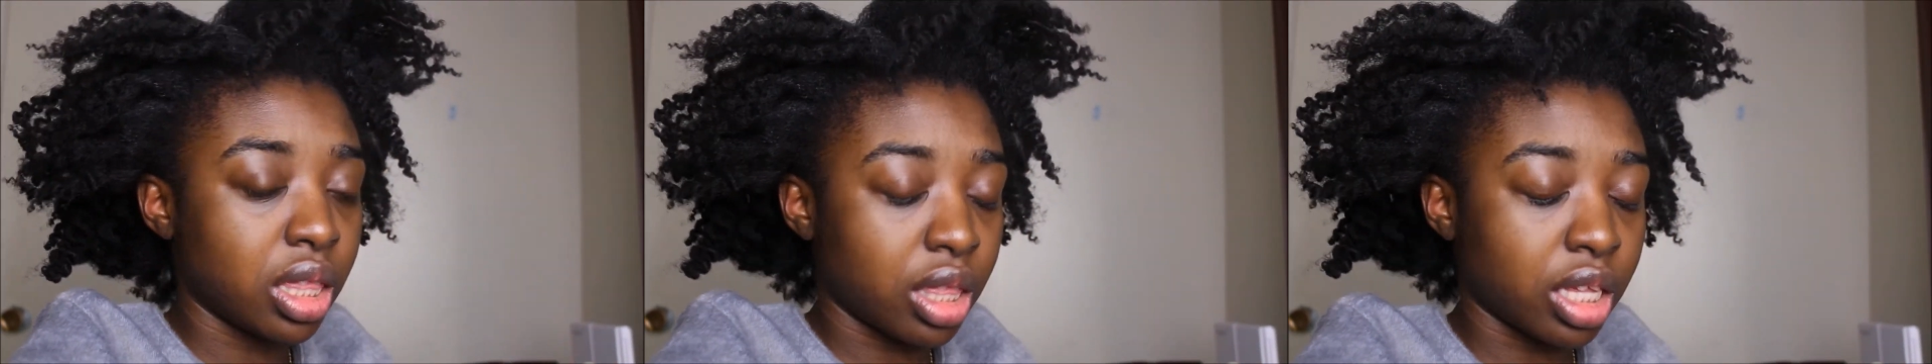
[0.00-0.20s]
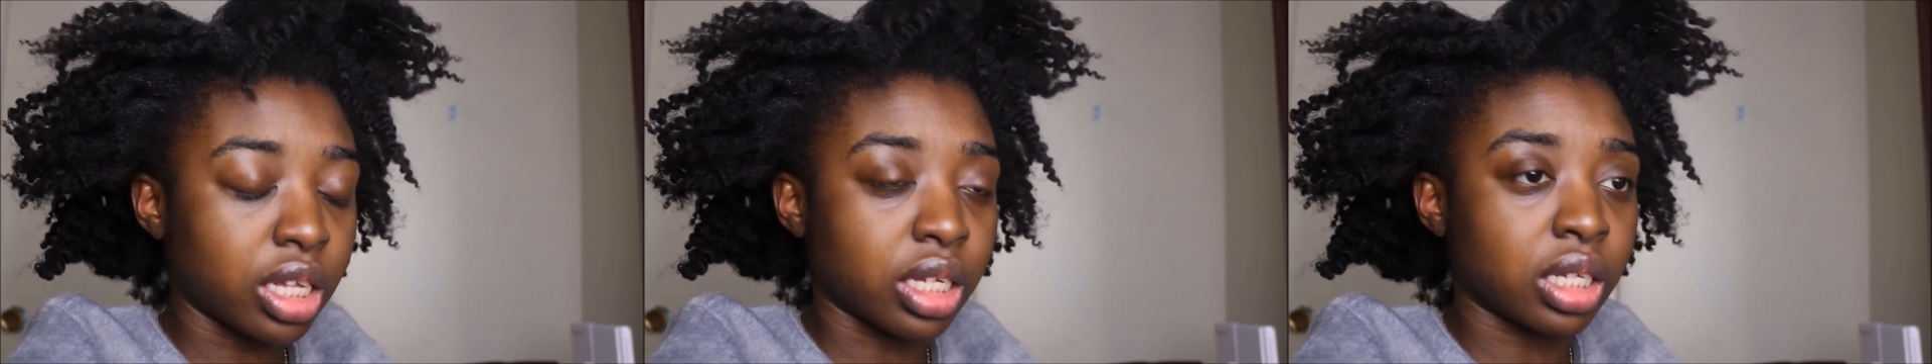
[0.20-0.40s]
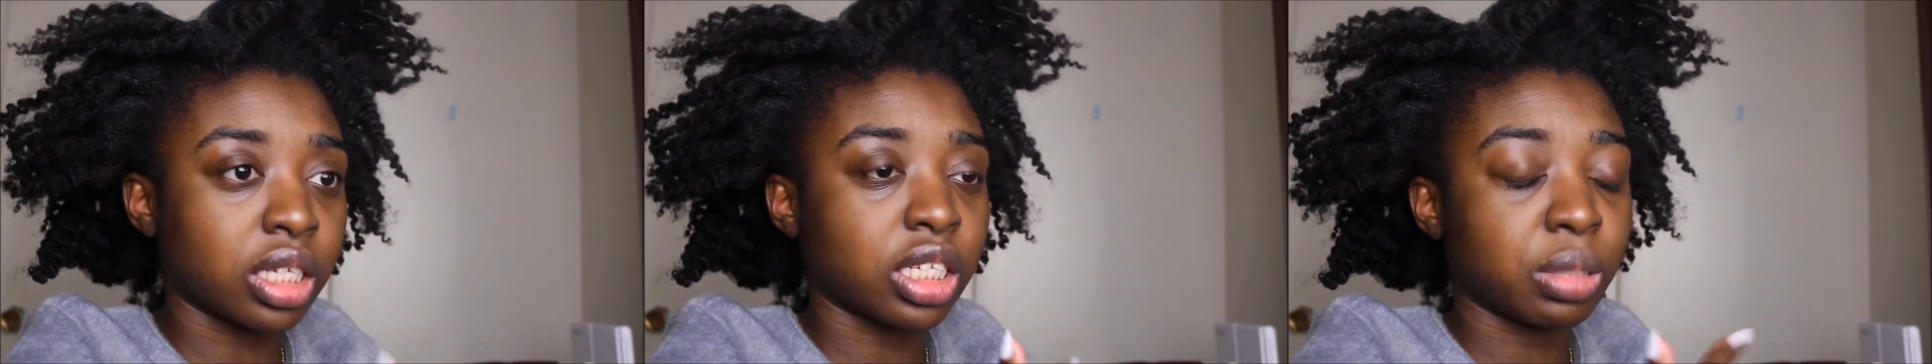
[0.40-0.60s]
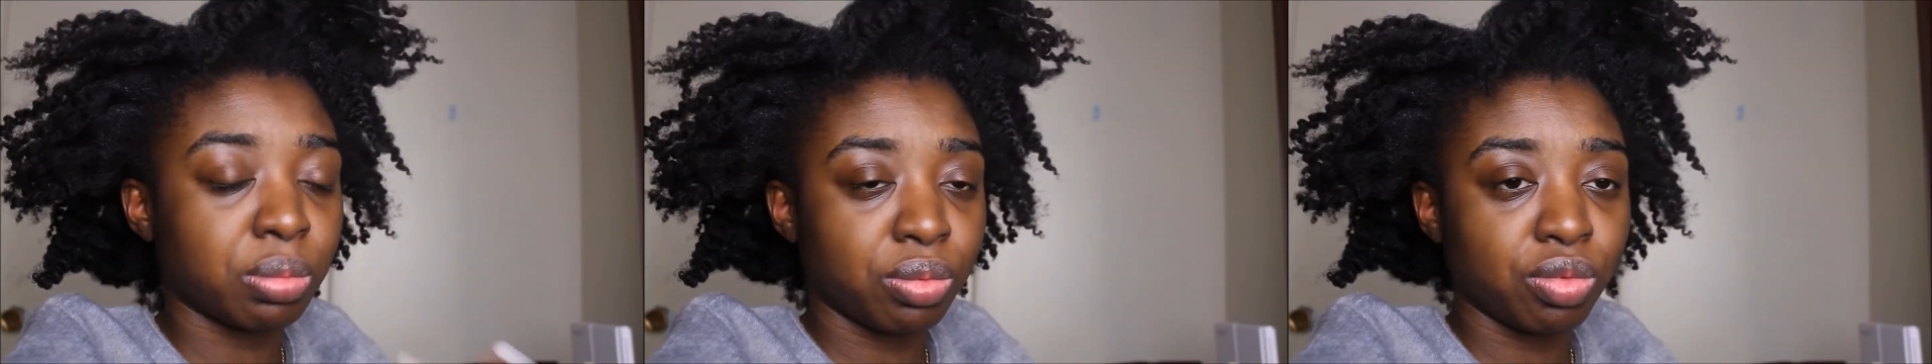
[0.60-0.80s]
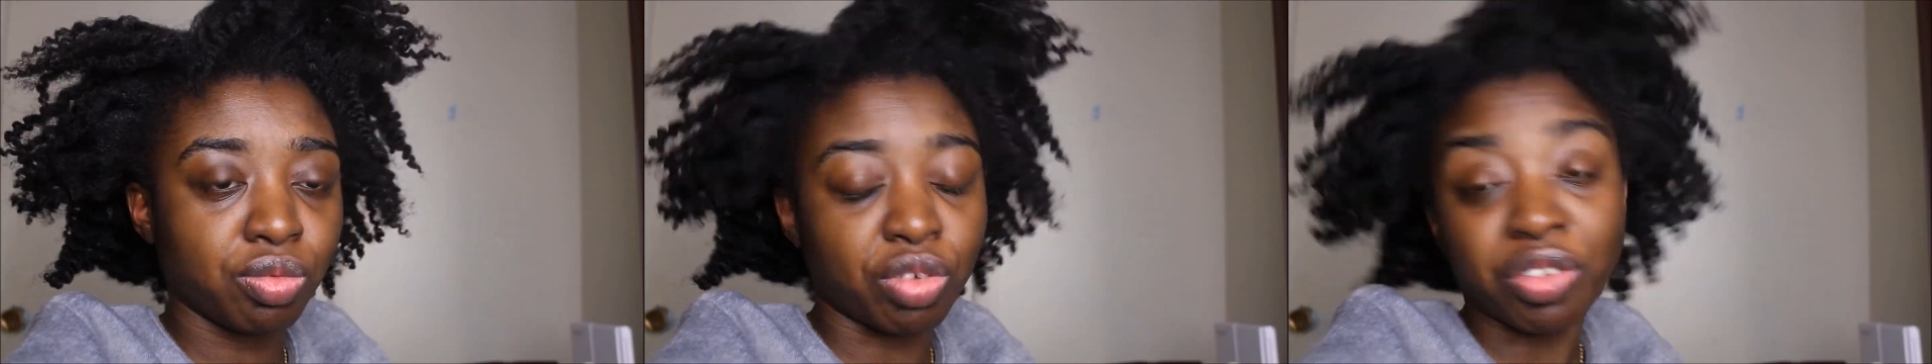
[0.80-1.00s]
the
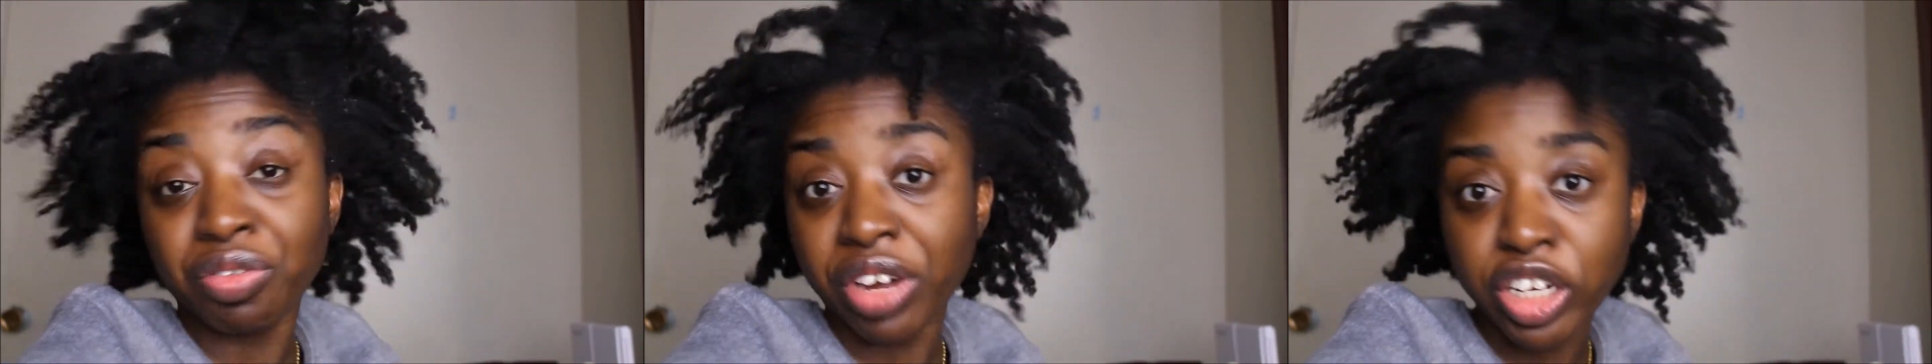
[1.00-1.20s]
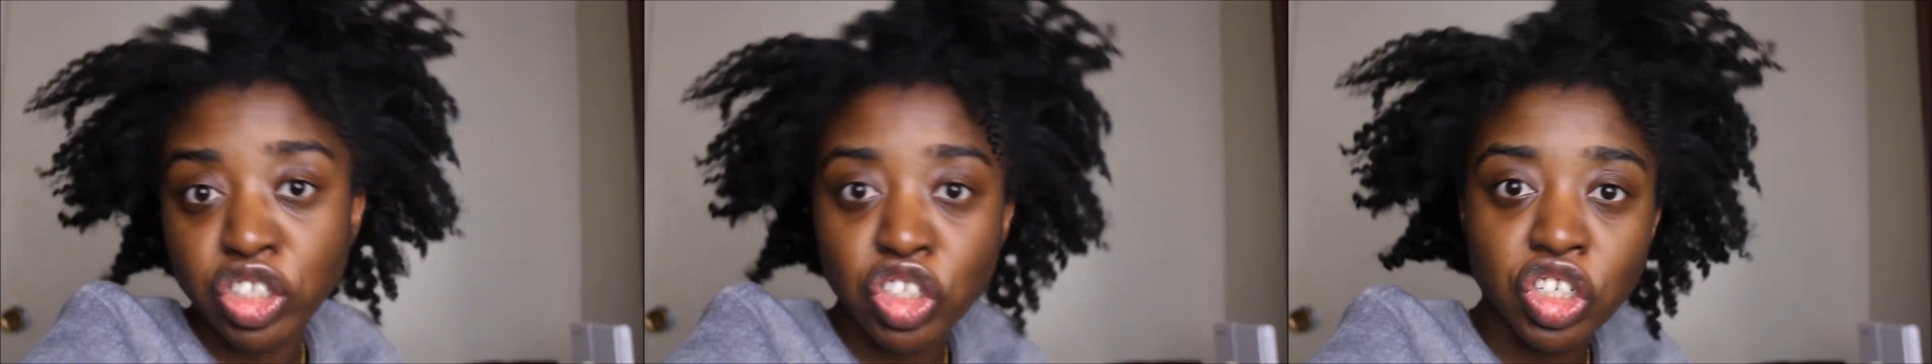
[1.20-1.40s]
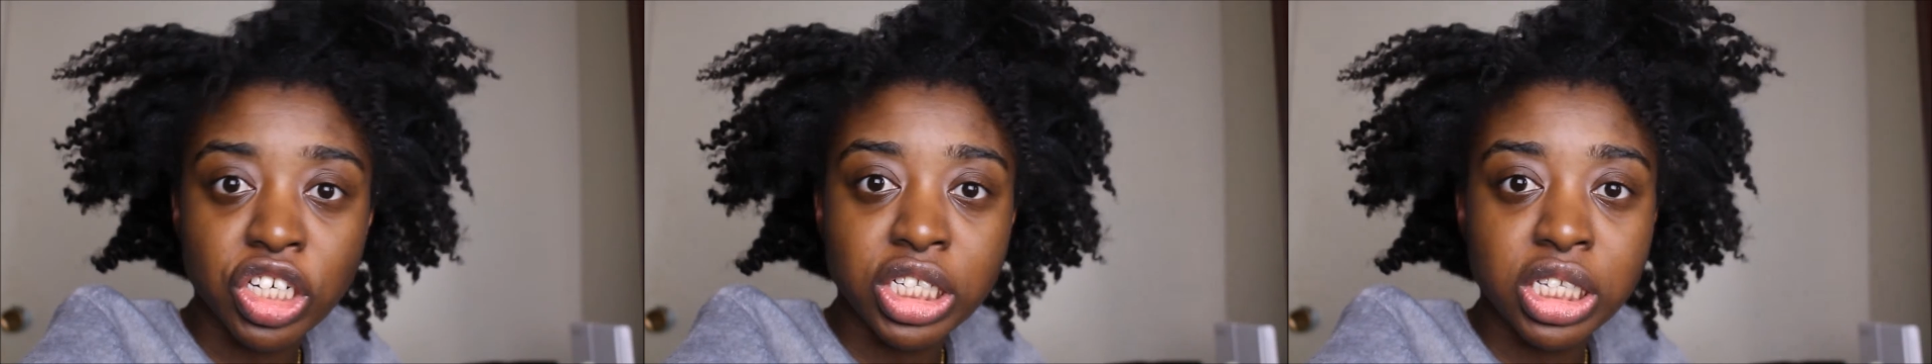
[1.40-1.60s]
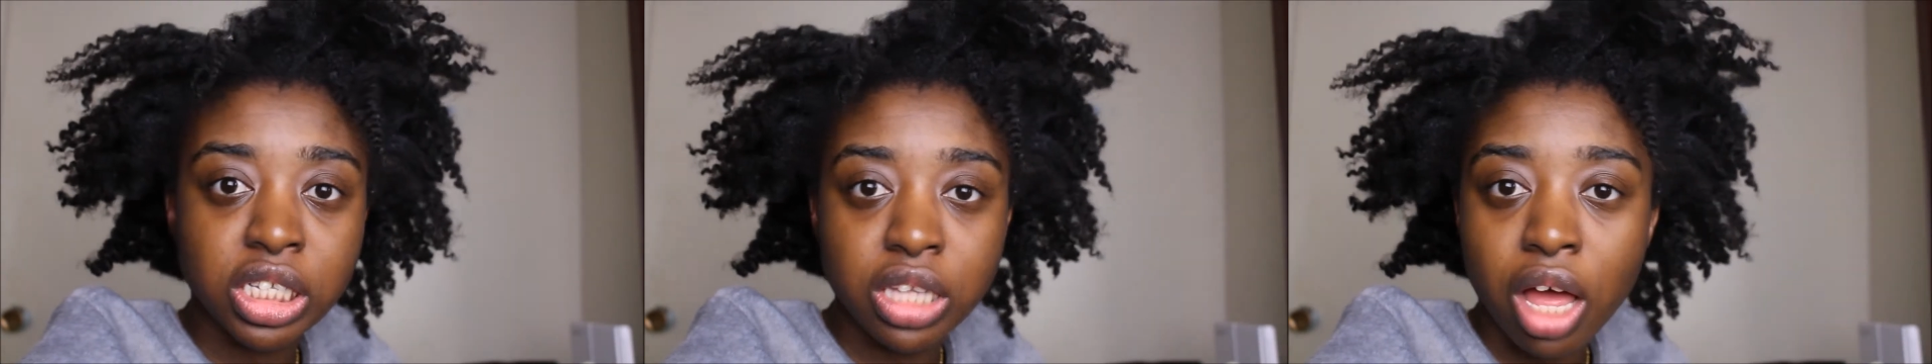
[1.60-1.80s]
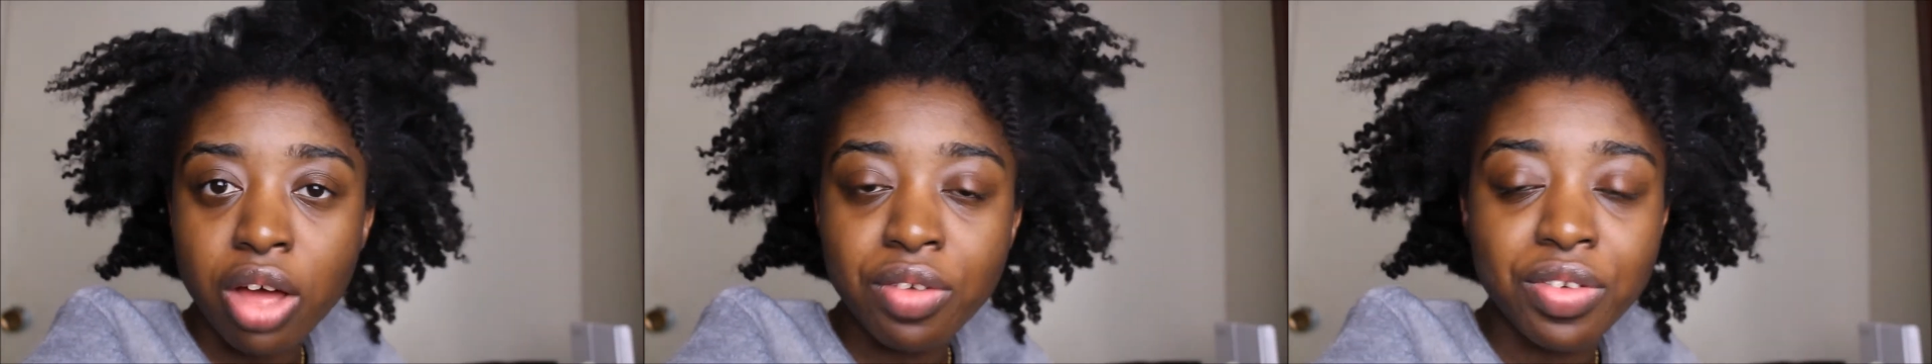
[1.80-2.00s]
refresher
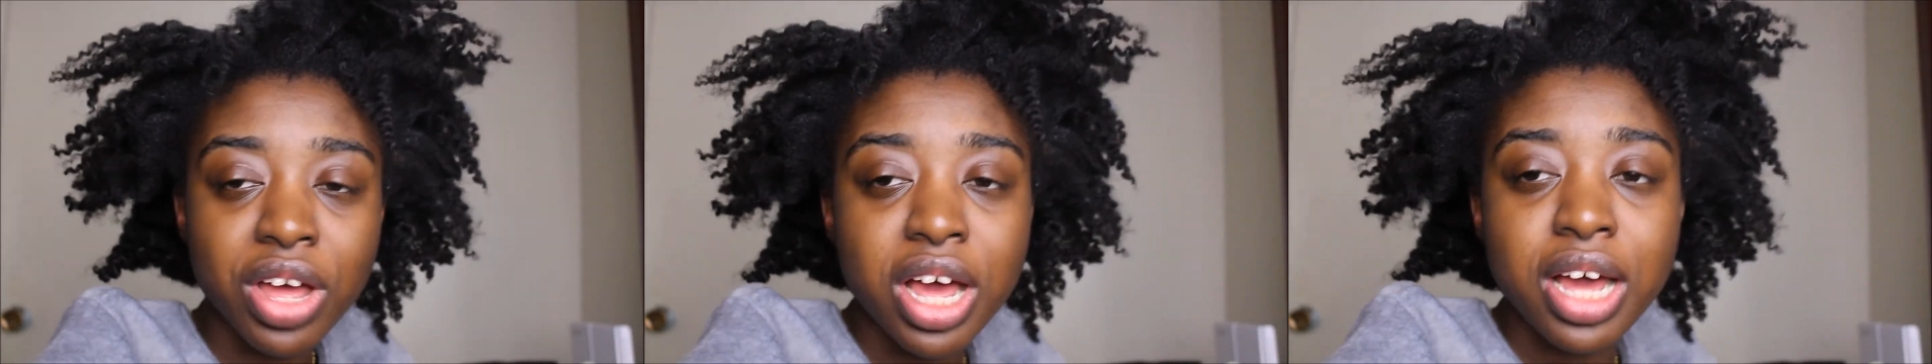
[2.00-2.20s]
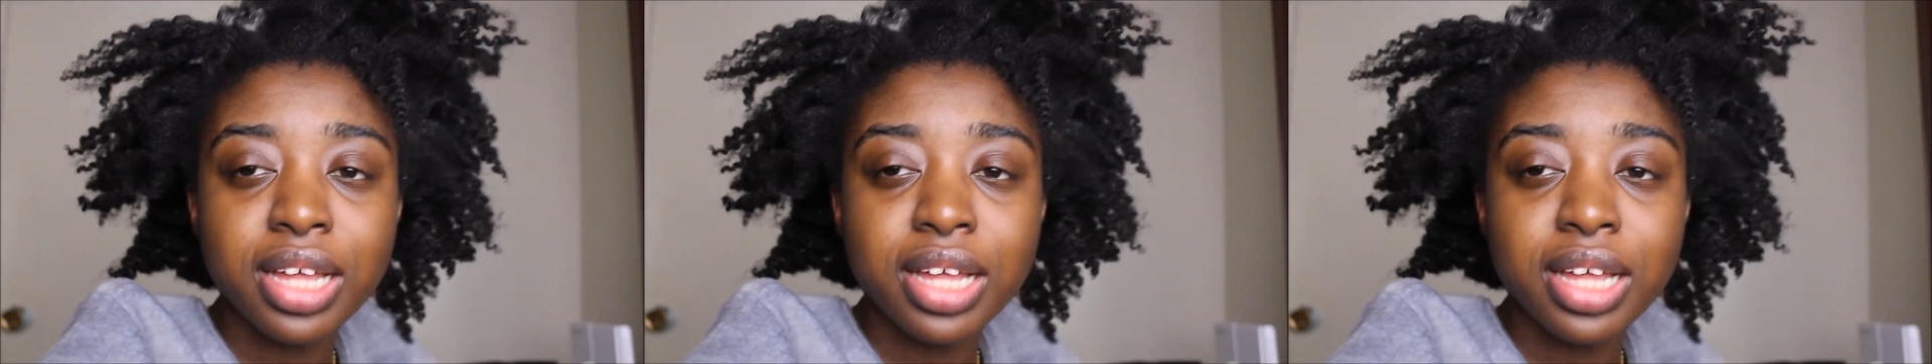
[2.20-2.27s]
itself